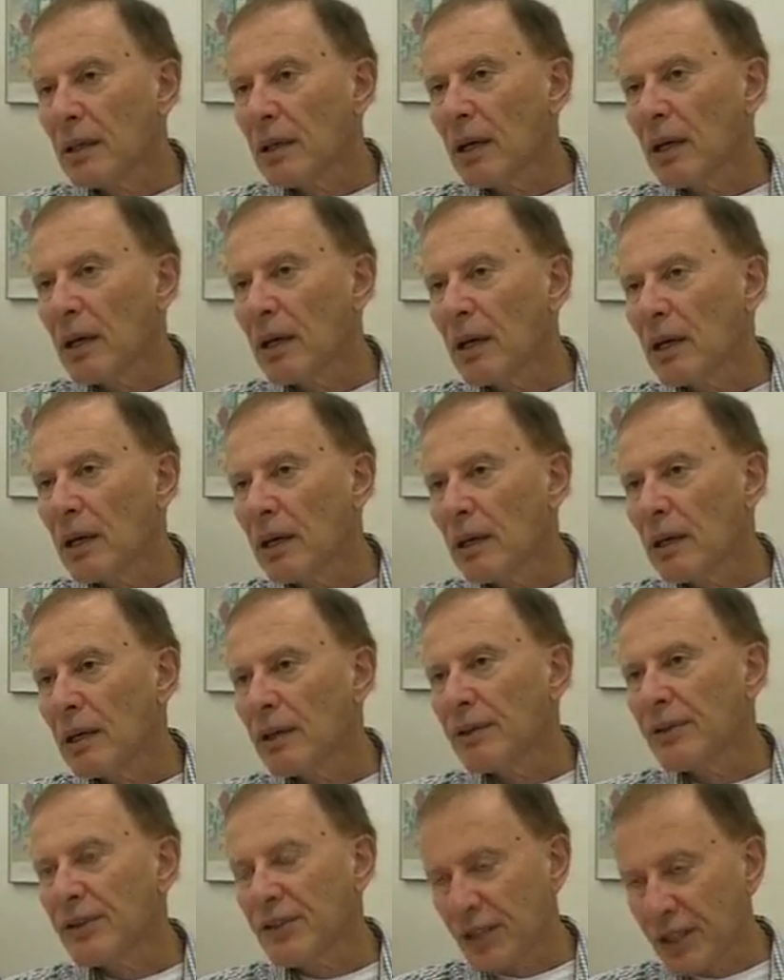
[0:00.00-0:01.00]

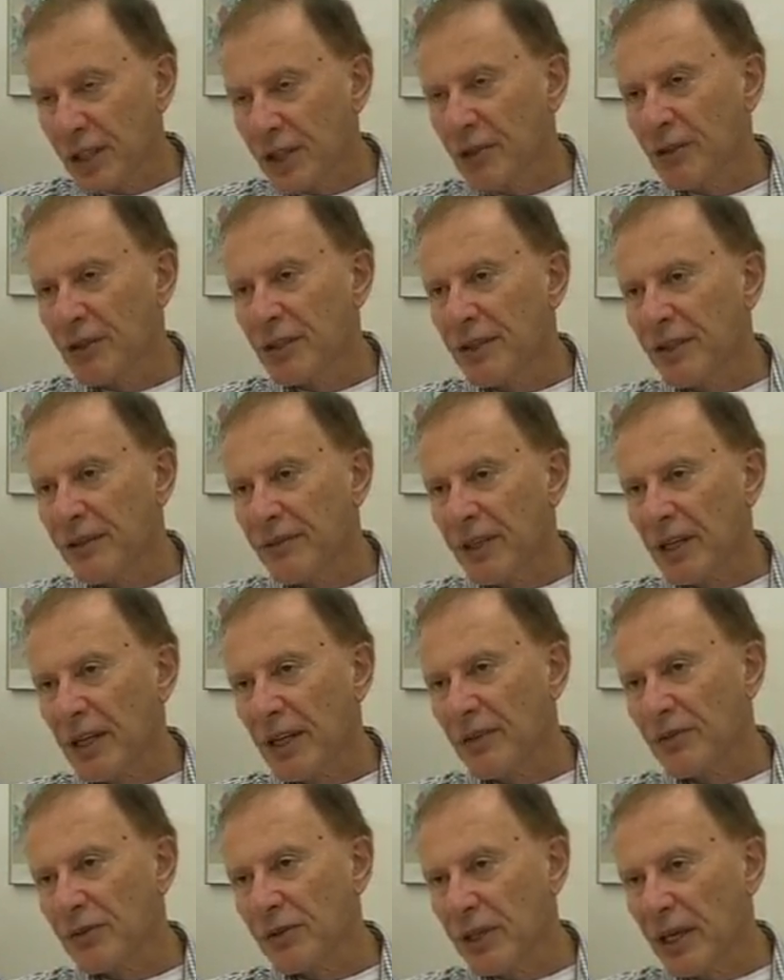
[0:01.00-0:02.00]
the security of the
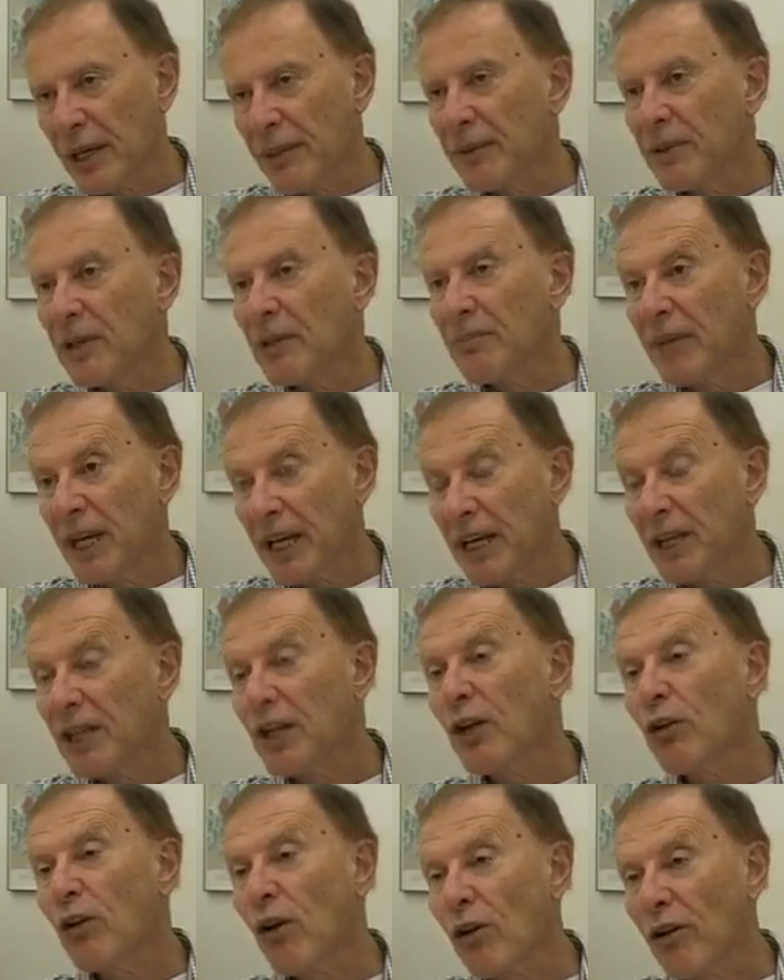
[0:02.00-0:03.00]
country and make it
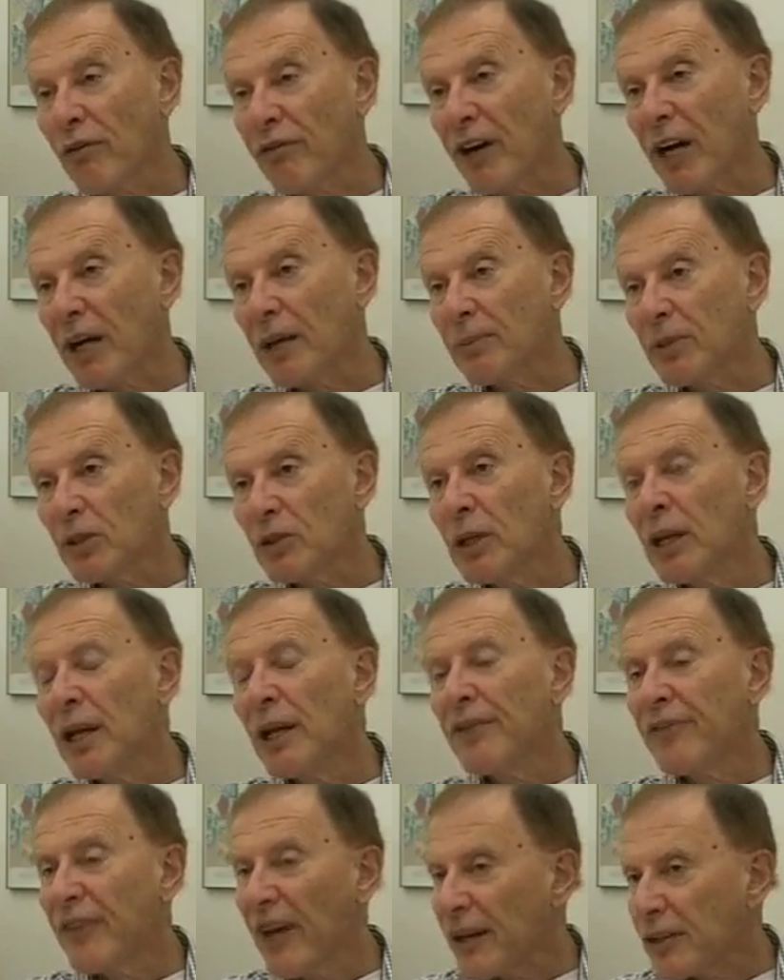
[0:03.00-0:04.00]
no longer viable.
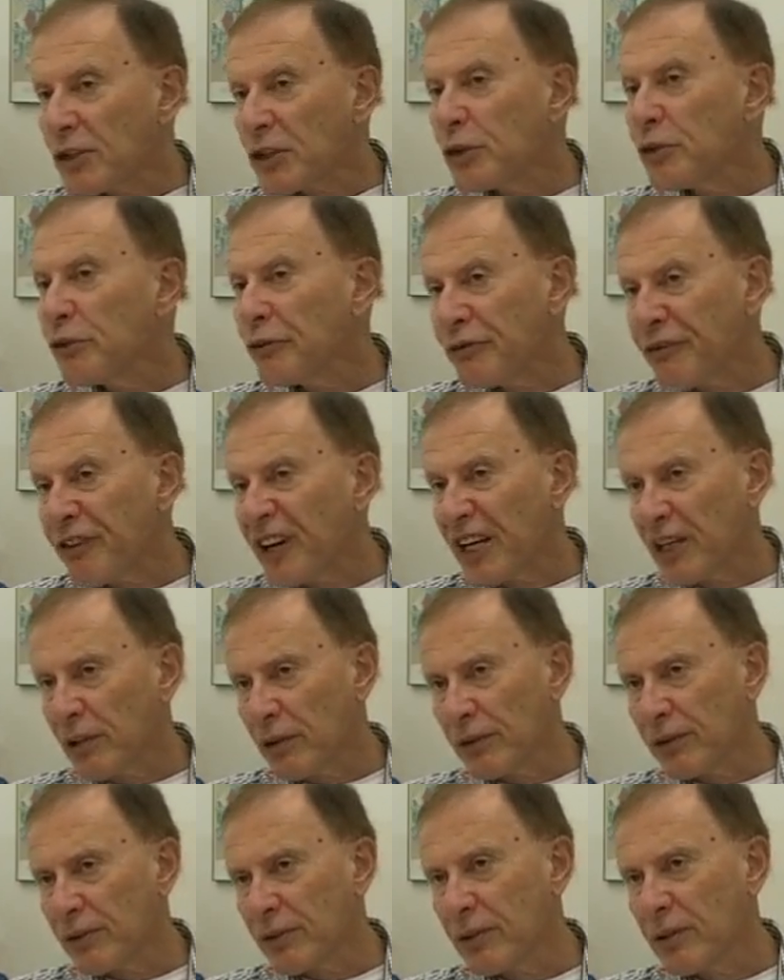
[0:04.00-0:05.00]
That too
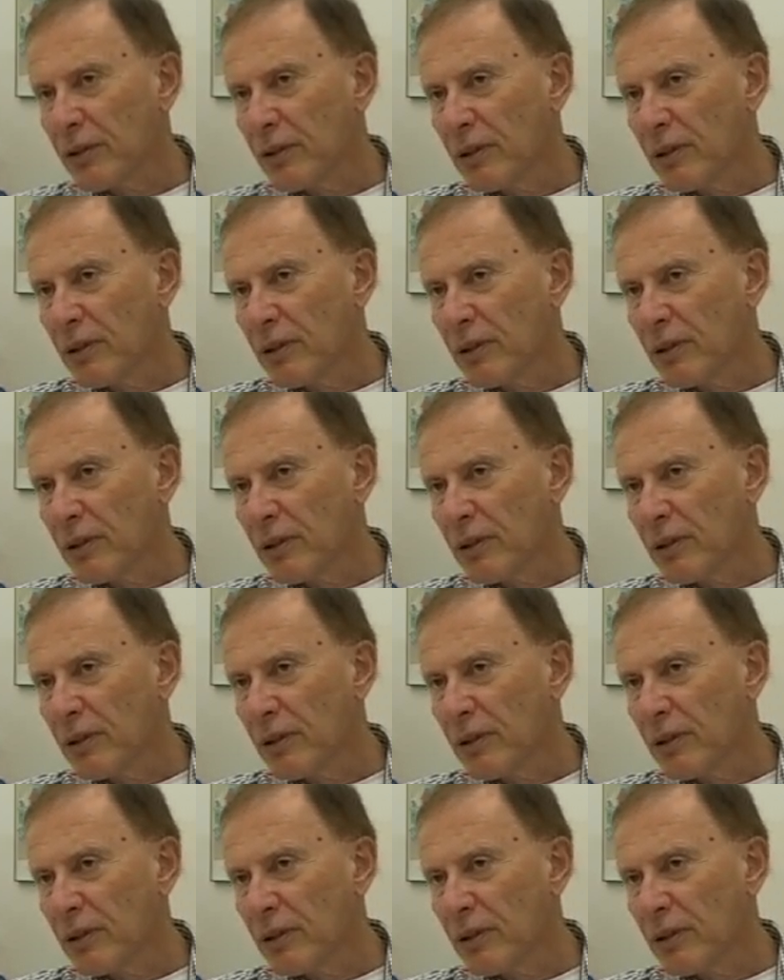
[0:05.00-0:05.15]
failed.